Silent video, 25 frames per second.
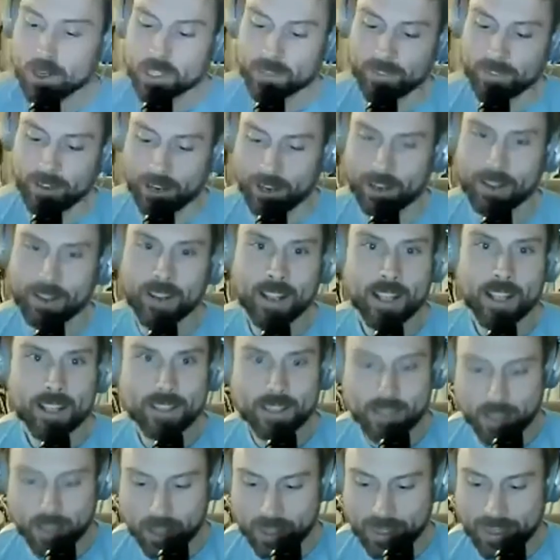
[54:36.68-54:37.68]
of all,
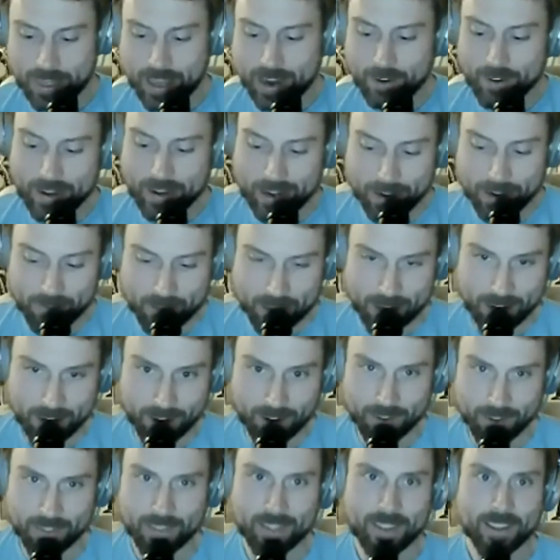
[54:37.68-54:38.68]
the theory of the
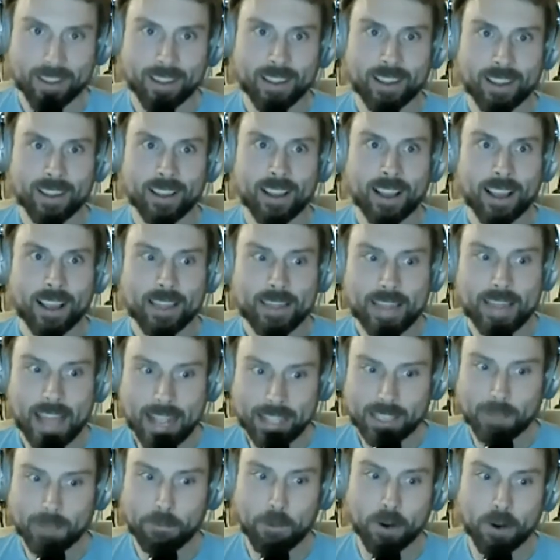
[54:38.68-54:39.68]
Earth.
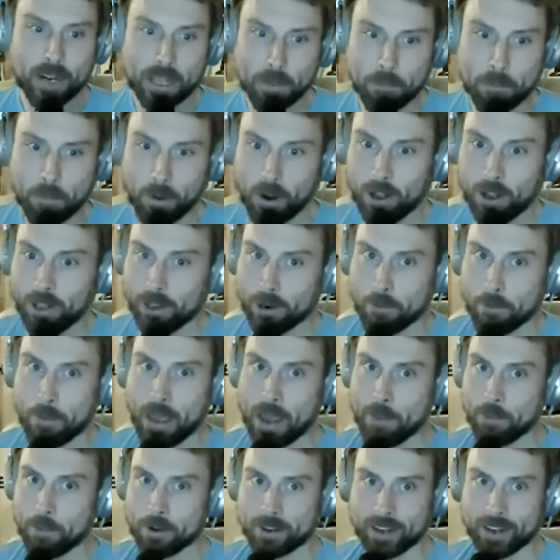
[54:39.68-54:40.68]
That's a pretty baller
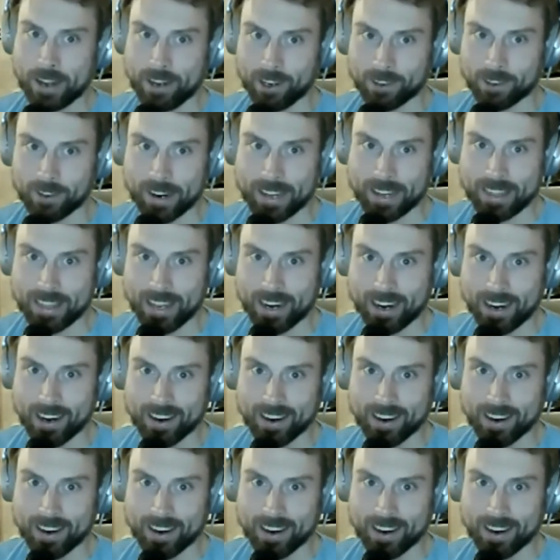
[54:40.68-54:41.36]
paper title right there.